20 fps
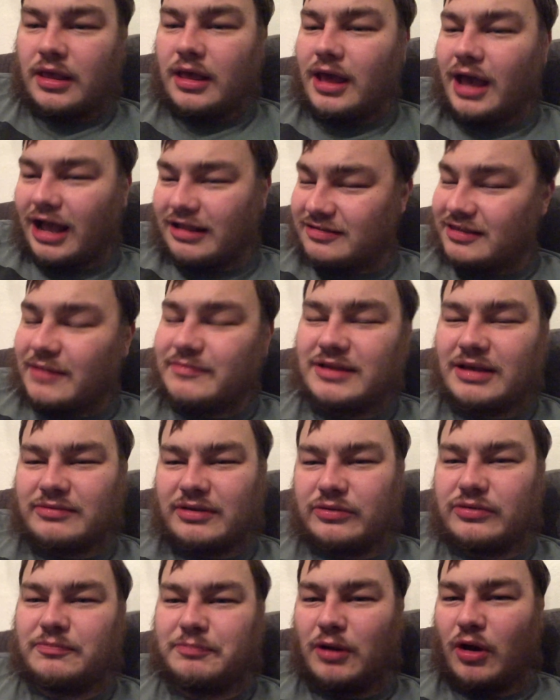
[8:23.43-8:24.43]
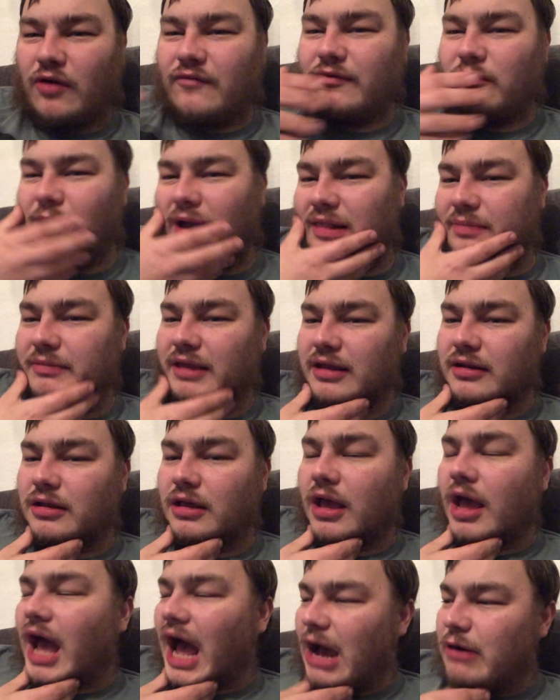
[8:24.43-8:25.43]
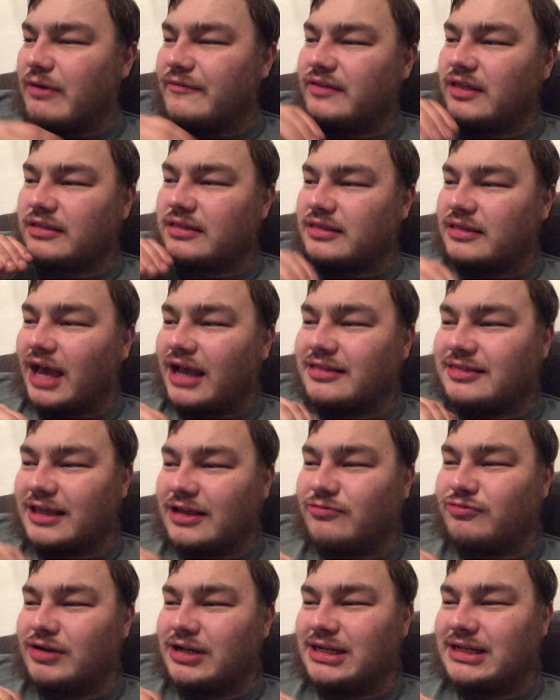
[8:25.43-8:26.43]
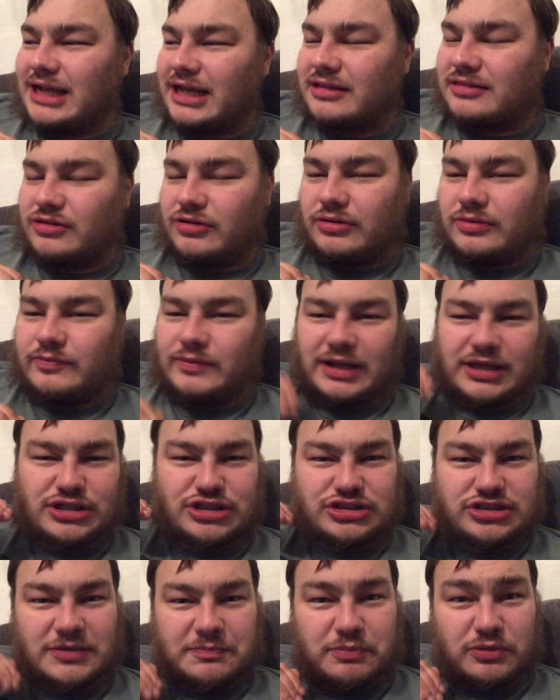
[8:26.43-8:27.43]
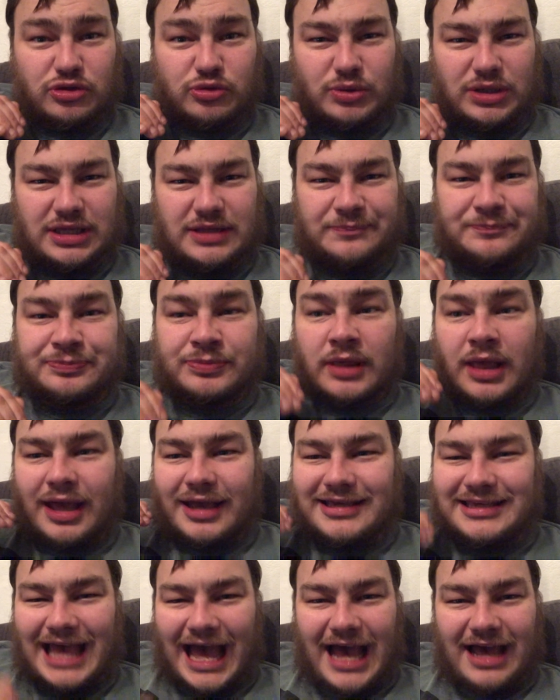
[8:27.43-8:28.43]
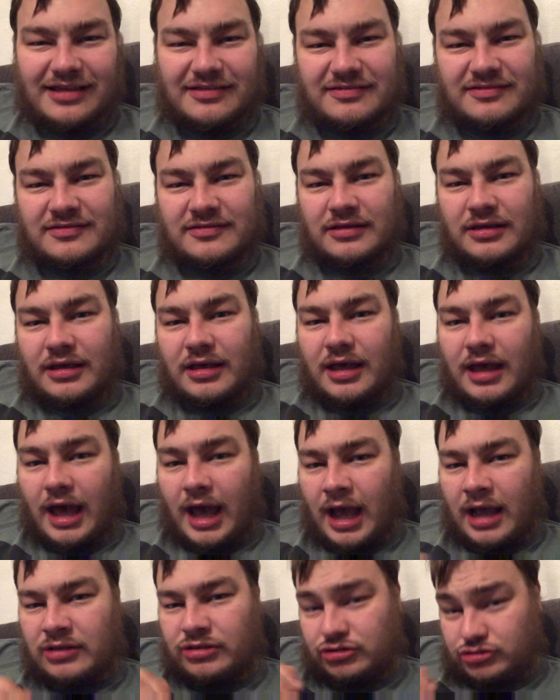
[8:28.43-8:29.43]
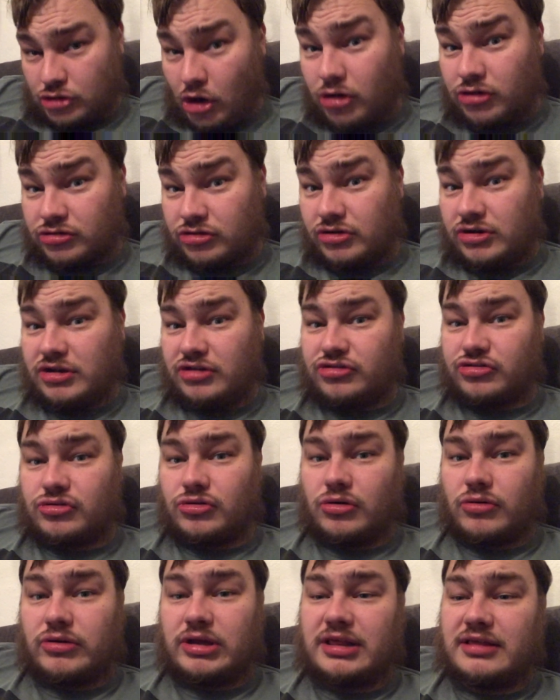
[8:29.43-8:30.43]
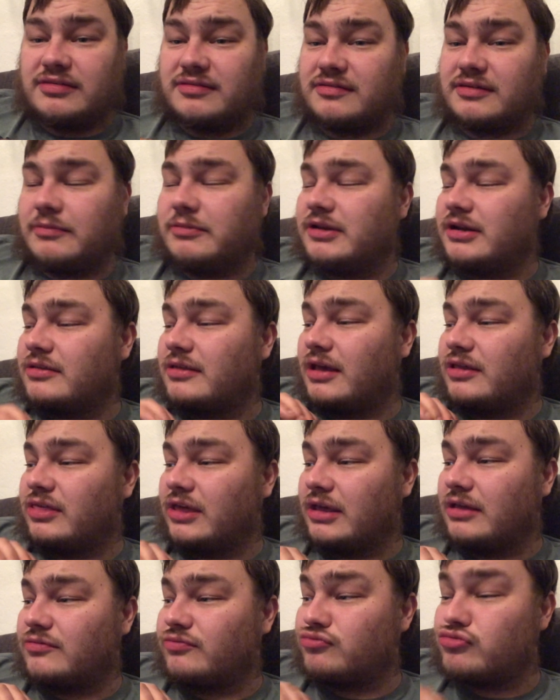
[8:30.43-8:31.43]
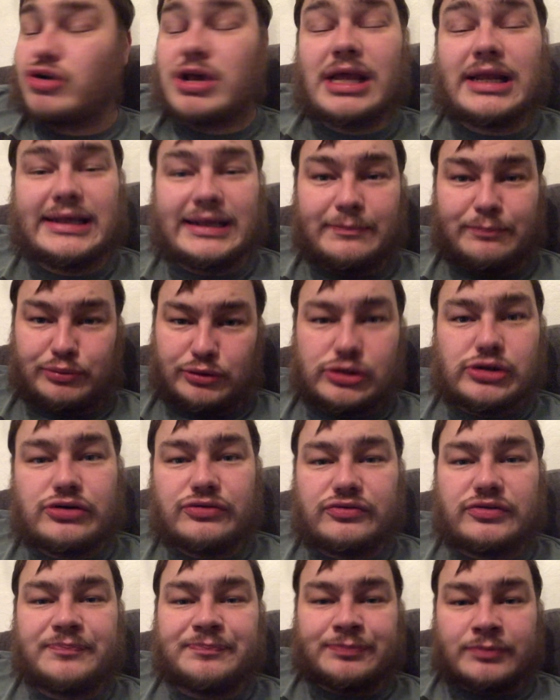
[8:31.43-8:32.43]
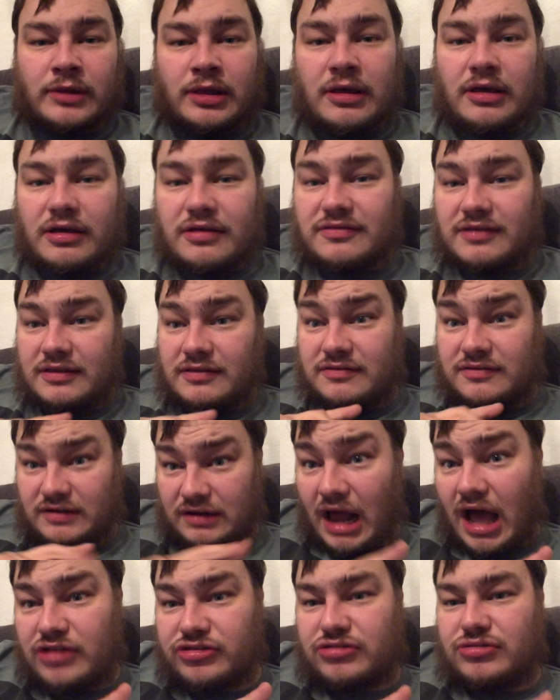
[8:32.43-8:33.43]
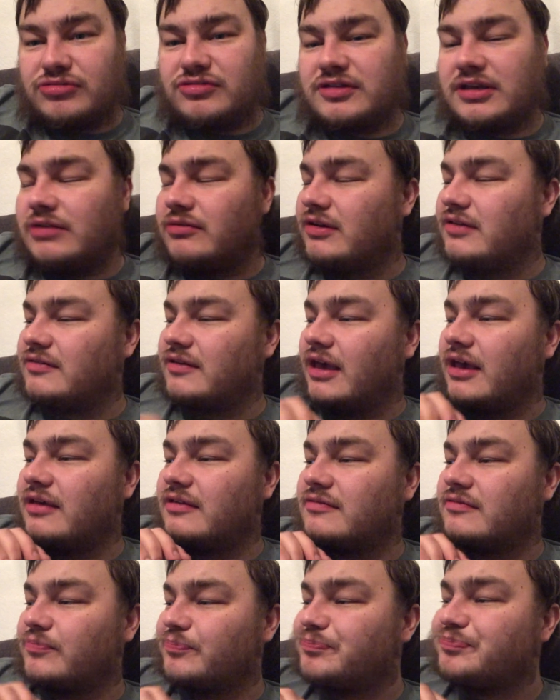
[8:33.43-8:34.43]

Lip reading: And sometimes I was a bit overwhelming. However, I did really like the relationship between Yaz and the Doctor in this story. This is something that I think has really improved since the last two series, is